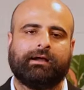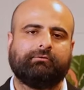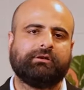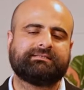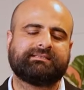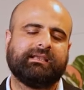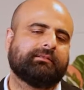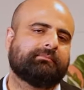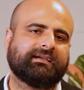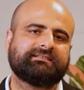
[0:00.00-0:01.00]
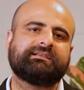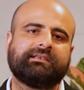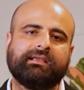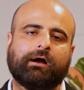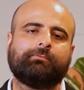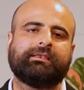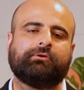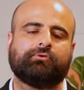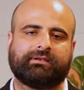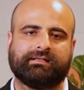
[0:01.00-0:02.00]
I want to see in my city how many
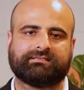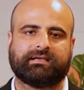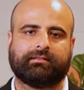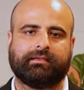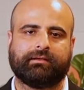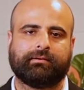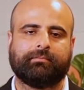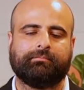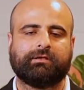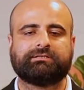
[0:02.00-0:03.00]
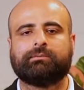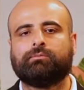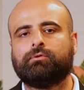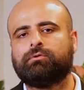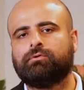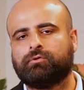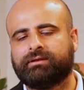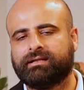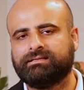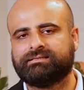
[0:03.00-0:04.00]
hotels are there, because the more
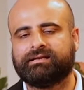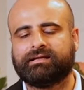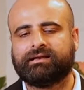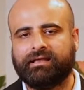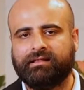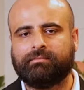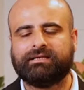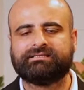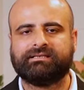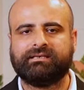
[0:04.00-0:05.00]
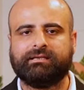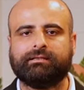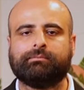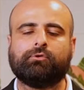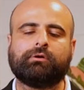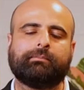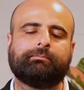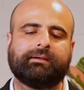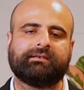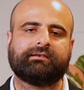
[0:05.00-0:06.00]
hotels that are in my city, the more
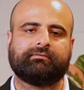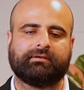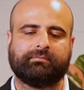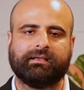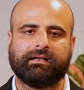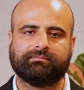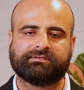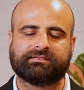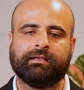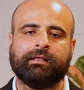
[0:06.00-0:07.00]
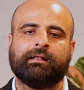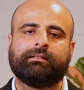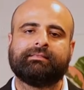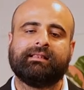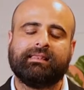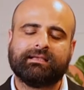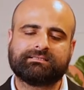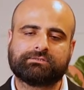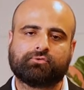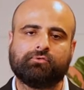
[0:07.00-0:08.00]
competitive it becomes. The
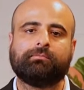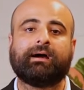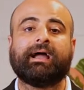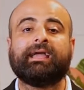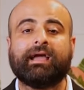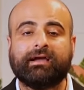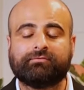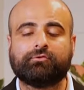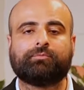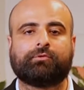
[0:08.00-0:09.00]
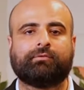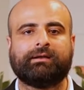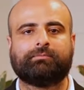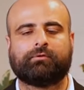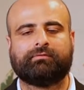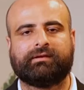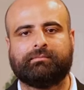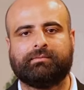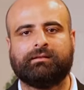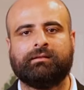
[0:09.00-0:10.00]
less room I have to provide
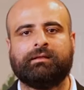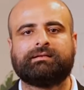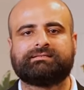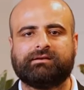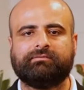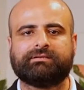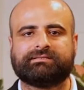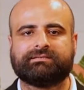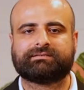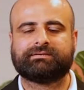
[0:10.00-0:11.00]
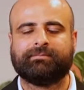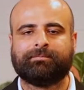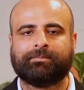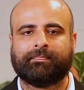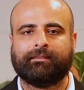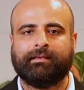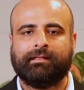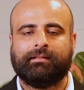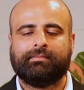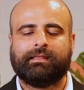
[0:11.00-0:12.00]
profitable services.
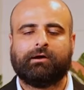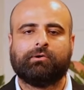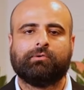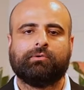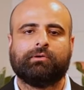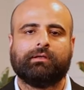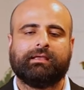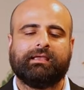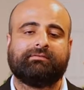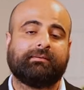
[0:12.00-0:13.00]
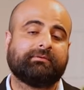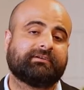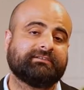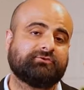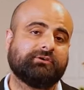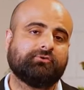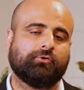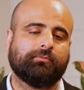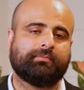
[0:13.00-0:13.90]
Now, if I'm a restaurant